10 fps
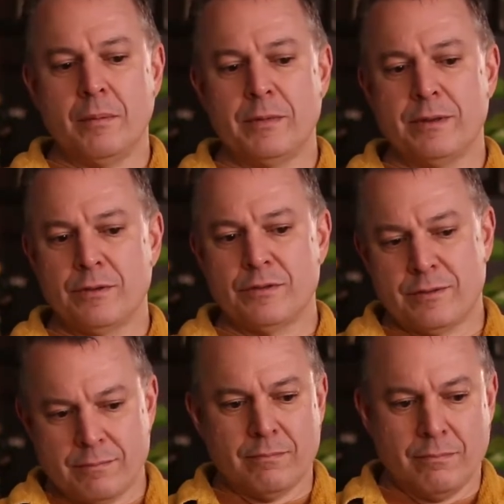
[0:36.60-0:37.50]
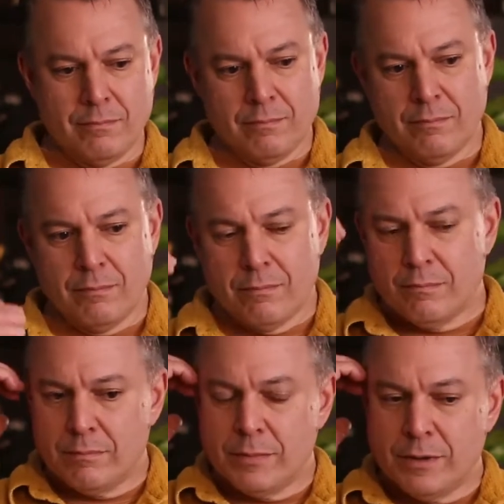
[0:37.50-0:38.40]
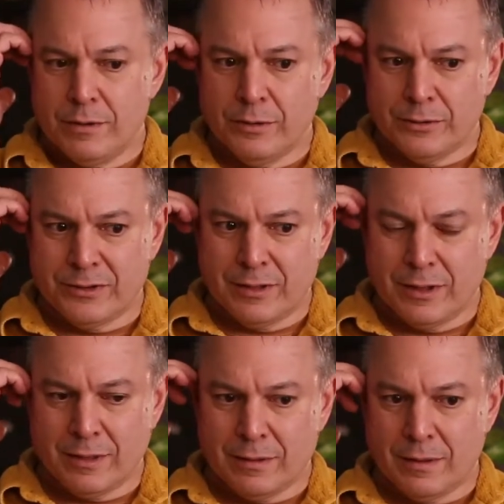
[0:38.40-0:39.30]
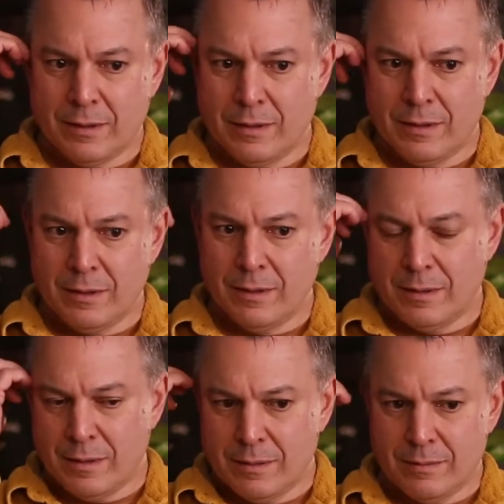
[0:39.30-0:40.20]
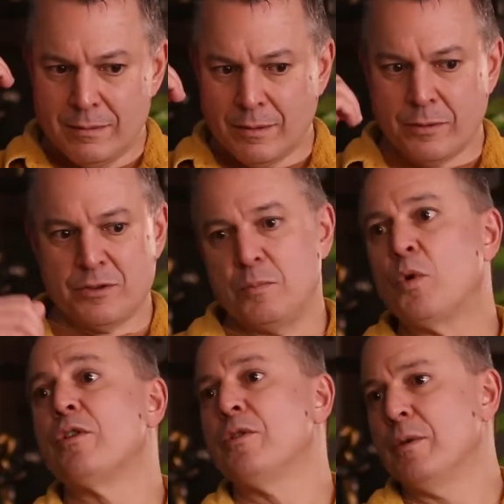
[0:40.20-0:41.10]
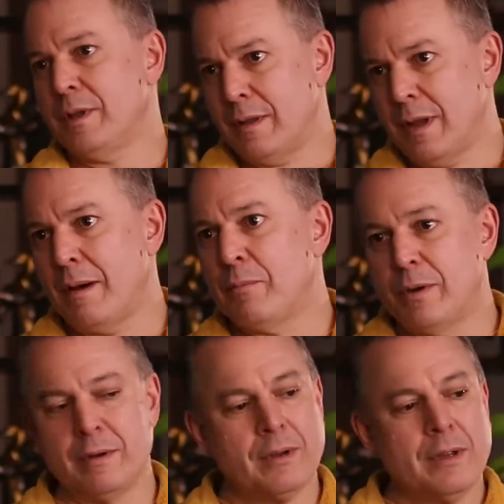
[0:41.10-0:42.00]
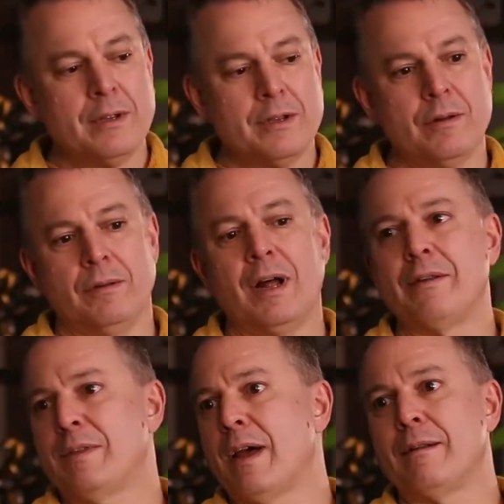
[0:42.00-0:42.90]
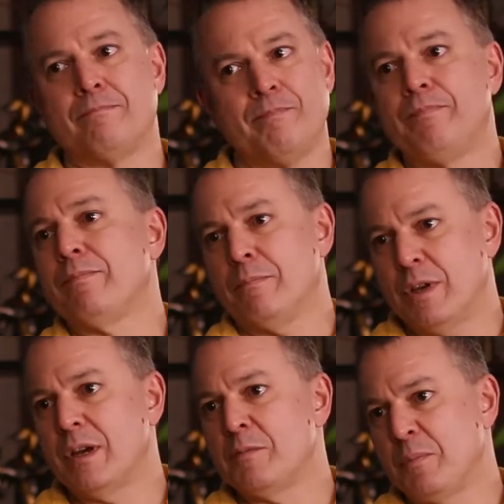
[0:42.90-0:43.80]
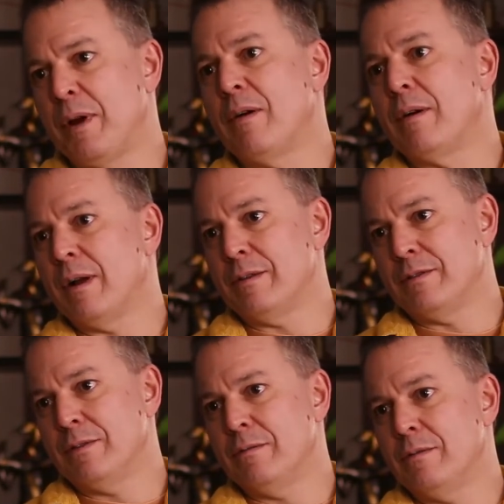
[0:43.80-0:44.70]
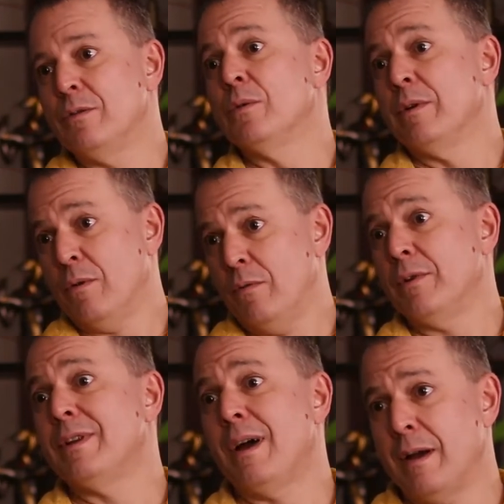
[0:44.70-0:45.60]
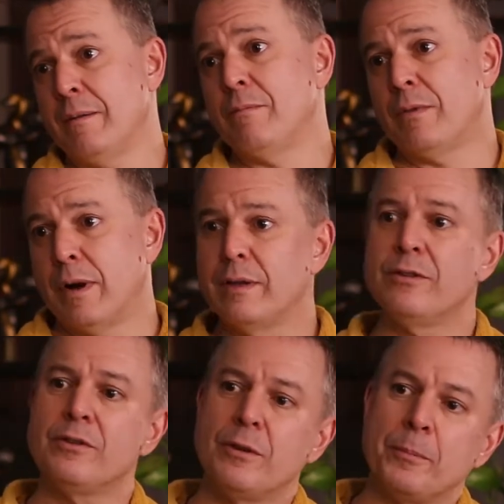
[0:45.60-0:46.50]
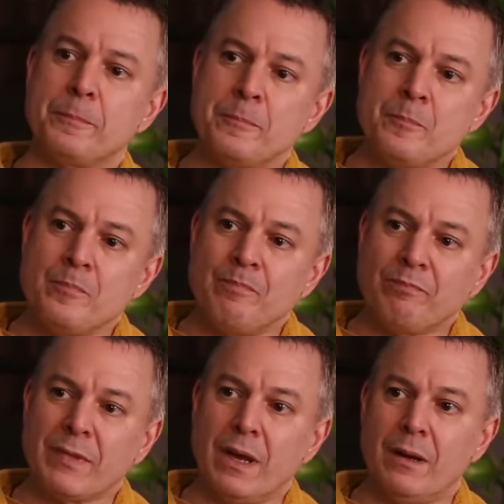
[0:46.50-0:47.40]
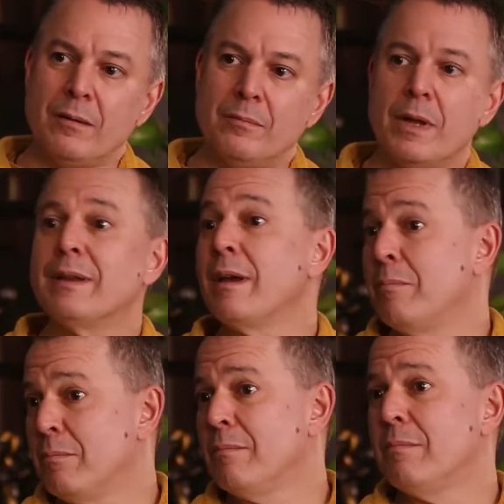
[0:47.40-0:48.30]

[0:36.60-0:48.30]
I mean, you'll see that, there's more to it than that, but, a lot of that becomes apparent as you do it over time, right? So, and get,